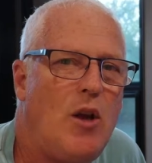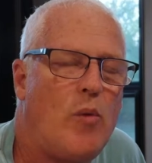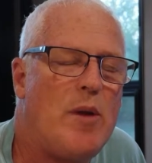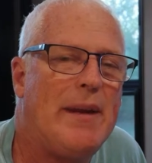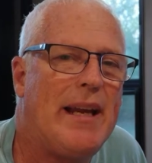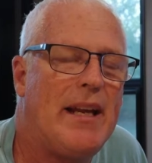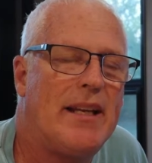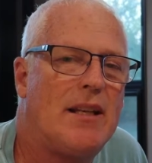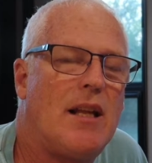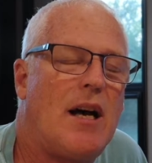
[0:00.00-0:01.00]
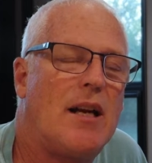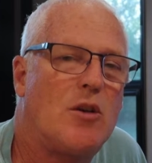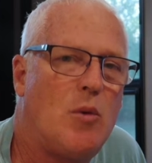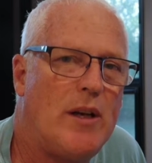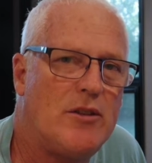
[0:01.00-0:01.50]
We've been getting a lot
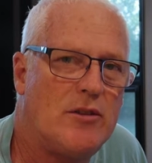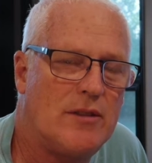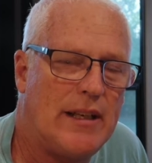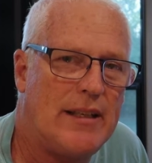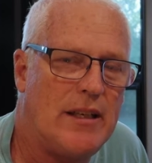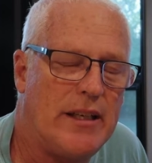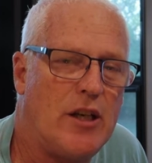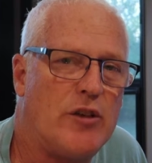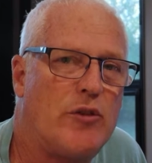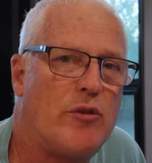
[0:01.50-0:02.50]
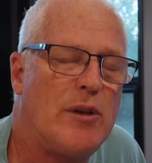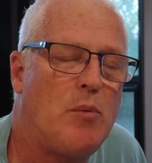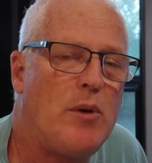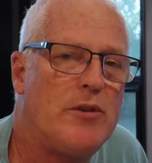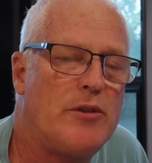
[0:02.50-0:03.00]
of questions lately on
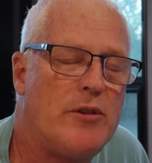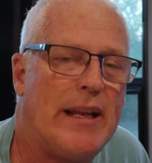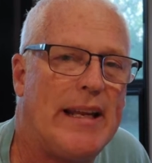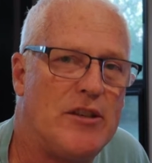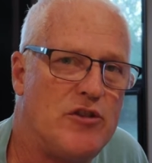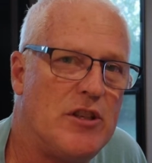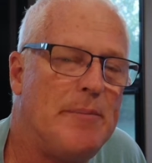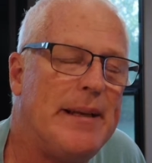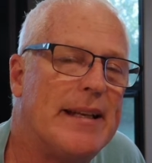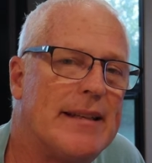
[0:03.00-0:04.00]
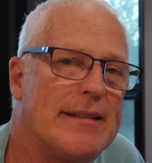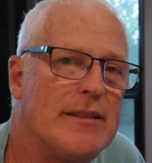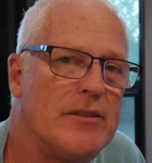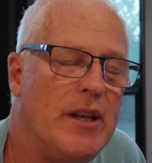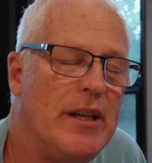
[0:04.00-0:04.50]
TripWizard and
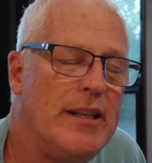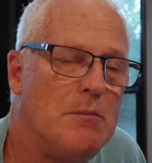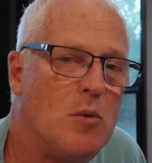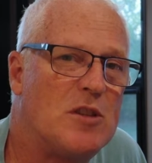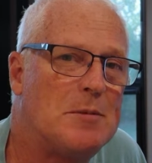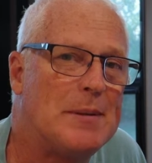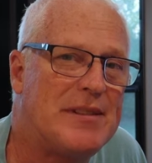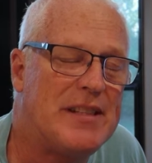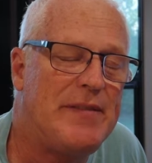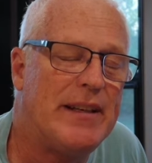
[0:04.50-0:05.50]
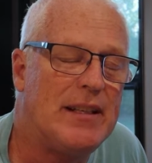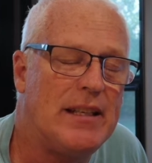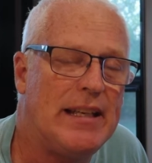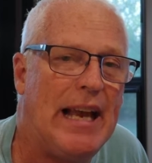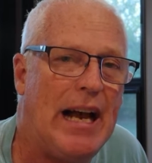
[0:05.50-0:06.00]
GPSs, and more
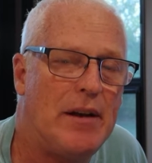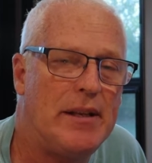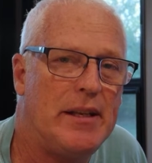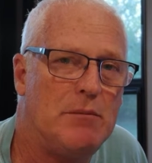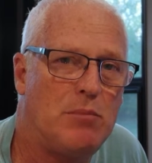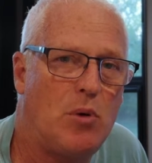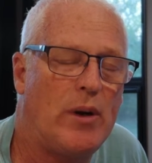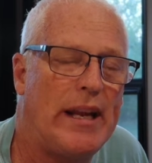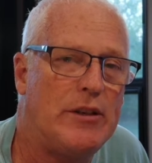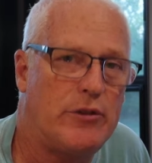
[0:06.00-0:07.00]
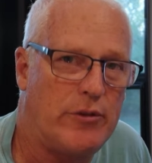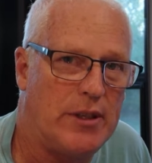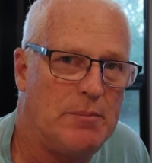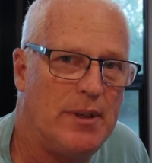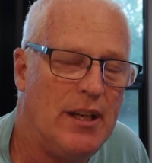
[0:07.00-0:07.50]
specifically, how to import a
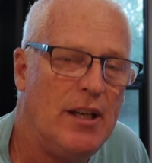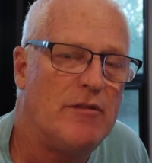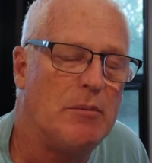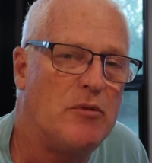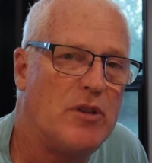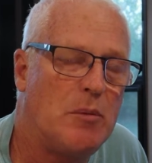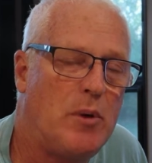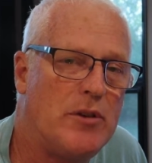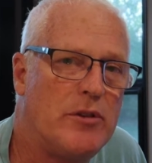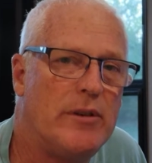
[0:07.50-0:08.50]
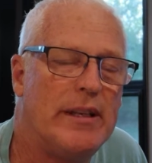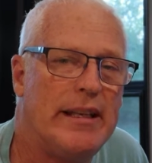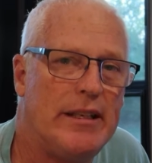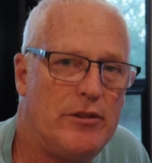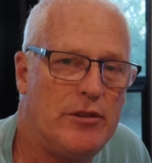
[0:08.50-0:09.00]
trip from TripWizard
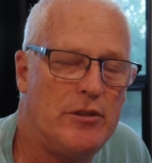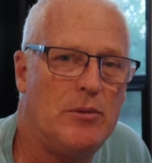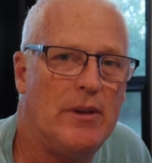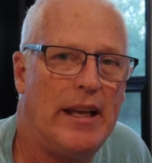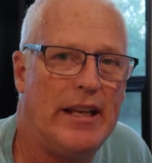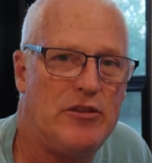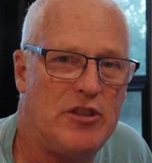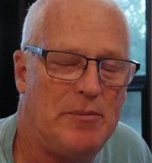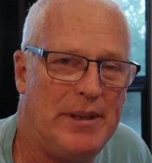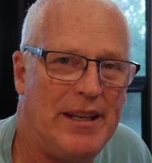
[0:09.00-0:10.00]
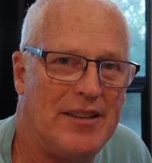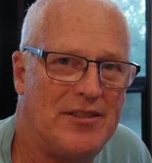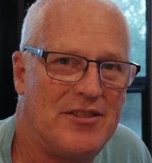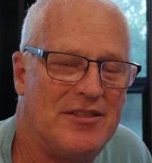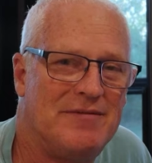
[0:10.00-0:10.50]
into a
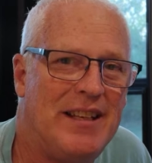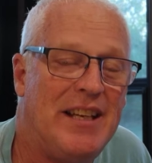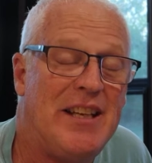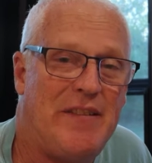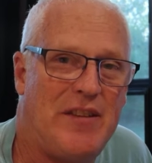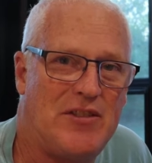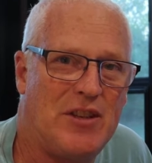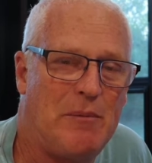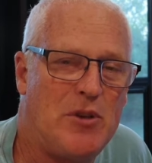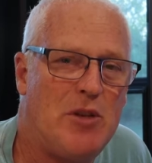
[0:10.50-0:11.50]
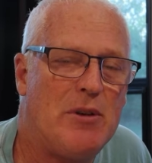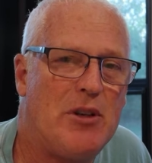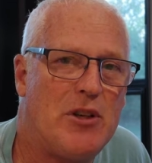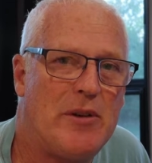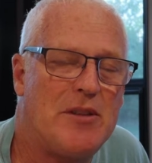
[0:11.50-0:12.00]
GPS. If this is something you've been
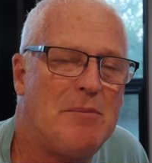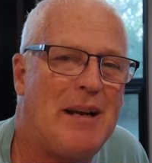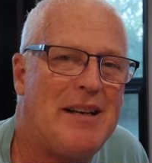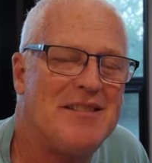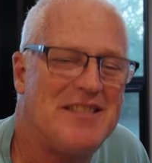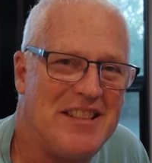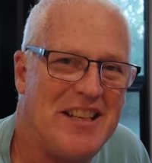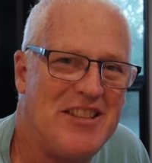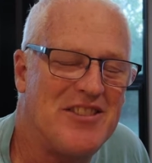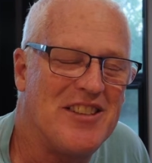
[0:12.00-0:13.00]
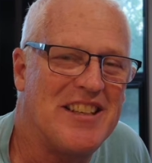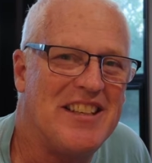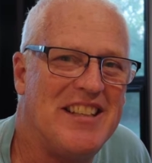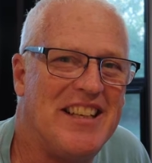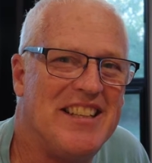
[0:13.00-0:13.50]
curious about, today's your lucky
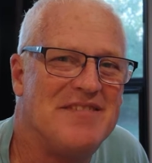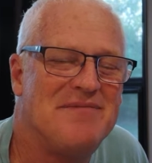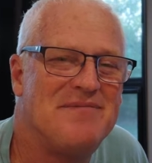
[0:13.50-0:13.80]
day.